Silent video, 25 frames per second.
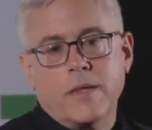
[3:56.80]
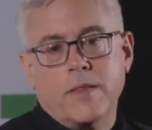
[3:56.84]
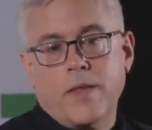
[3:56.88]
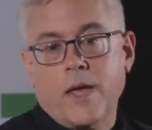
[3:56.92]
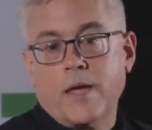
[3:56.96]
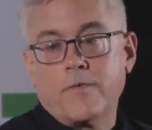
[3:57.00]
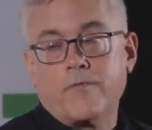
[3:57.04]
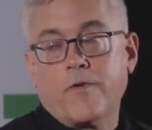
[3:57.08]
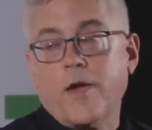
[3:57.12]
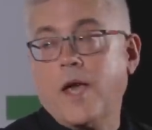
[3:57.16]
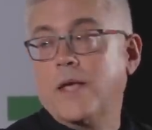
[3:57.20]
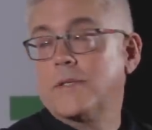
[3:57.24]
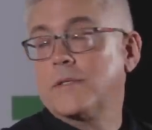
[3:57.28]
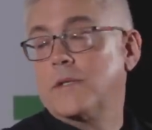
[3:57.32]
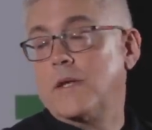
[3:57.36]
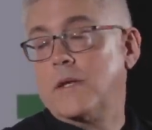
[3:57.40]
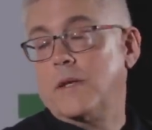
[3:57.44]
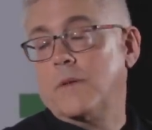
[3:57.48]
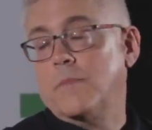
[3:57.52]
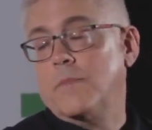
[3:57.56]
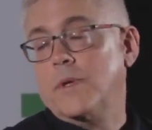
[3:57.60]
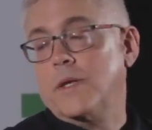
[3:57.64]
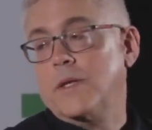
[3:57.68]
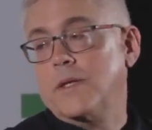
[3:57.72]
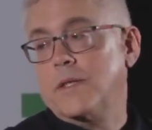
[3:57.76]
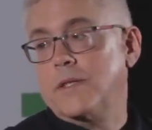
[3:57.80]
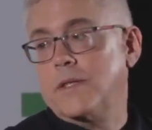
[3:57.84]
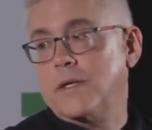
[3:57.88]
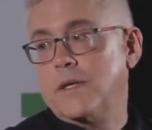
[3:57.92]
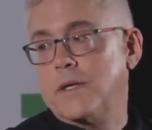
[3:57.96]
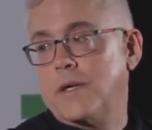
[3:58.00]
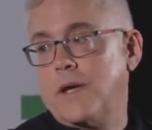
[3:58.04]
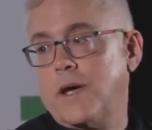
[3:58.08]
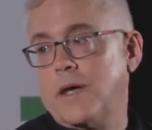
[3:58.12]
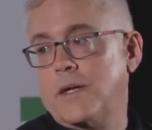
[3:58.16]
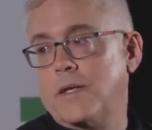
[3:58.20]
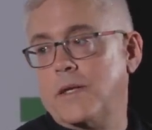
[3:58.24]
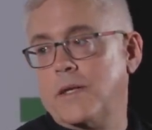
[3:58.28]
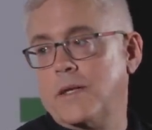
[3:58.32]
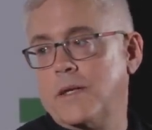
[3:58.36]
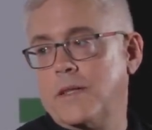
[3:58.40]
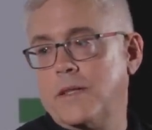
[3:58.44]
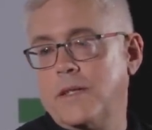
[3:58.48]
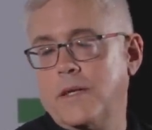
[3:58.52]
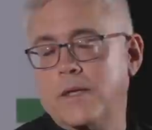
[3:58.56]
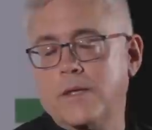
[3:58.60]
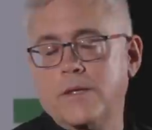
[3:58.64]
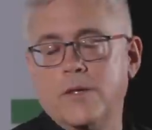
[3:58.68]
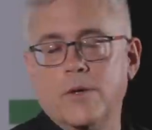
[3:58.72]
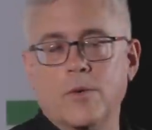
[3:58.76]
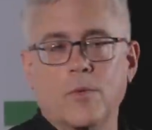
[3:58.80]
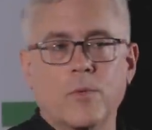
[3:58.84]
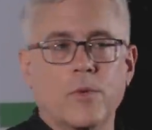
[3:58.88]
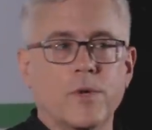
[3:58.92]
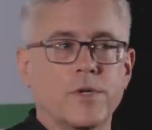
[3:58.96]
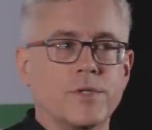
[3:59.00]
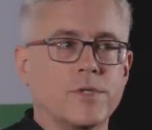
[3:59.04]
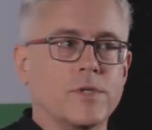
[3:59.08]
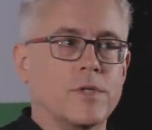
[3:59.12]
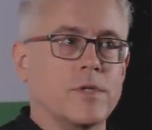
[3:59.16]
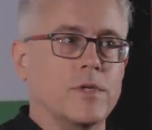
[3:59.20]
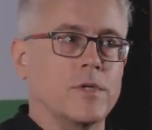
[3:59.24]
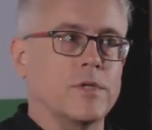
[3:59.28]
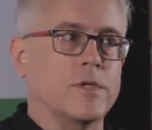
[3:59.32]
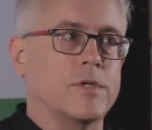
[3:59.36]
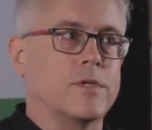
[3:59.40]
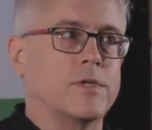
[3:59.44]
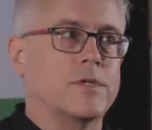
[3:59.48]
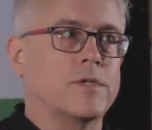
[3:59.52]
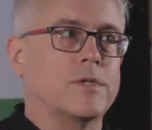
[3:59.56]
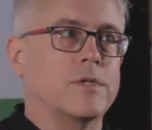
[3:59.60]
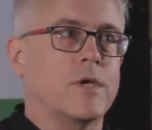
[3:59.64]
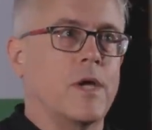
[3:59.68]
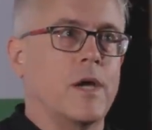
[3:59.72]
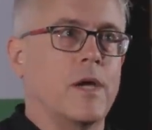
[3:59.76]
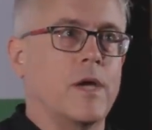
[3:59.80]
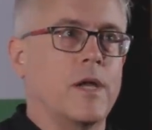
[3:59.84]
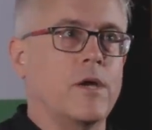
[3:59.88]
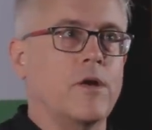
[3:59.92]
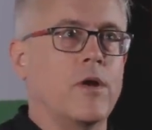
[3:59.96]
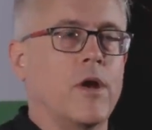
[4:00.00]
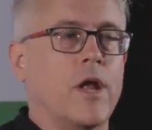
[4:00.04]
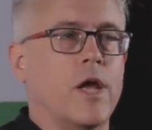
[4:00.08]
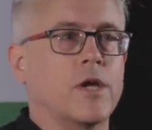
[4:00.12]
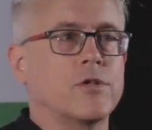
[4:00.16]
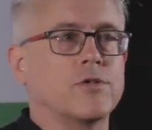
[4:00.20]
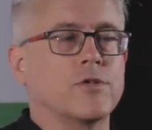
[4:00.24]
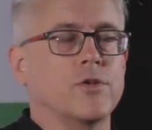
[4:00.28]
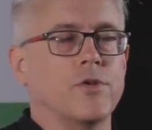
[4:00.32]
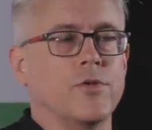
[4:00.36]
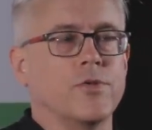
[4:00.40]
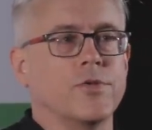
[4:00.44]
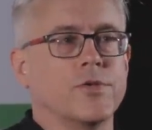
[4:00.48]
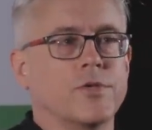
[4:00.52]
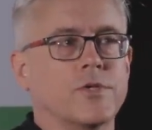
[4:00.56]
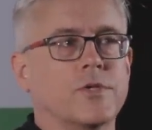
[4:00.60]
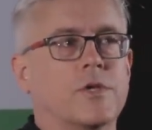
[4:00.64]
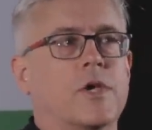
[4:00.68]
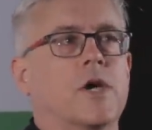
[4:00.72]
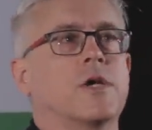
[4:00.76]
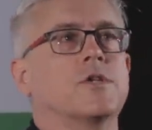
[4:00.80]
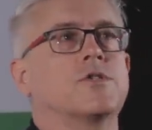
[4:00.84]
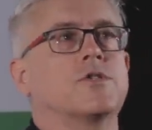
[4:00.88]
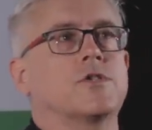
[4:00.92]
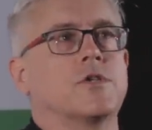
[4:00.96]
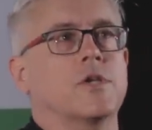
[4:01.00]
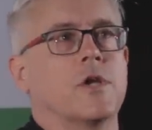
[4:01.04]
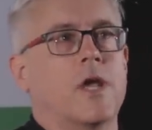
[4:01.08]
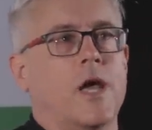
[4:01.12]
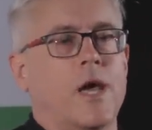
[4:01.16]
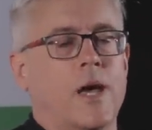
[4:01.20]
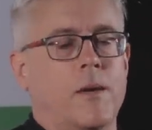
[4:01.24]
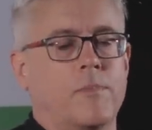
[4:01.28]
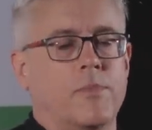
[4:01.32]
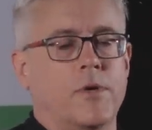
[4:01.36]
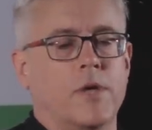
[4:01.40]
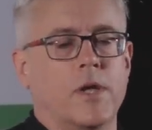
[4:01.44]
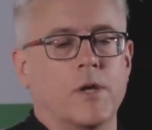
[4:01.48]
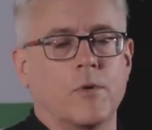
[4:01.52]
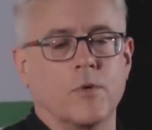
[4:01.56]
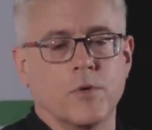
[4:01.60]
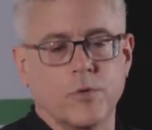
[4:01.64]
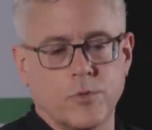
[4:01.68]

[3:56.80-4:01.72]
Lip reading: that fascinated me, the idea that there was this international discussion happening,